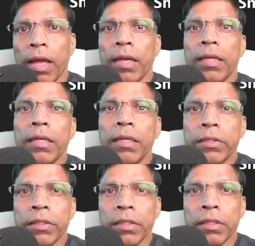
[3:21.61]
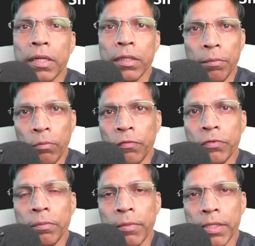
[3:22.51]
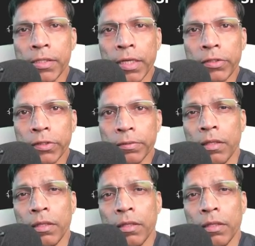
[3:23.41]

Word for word: and initiate the move to main session.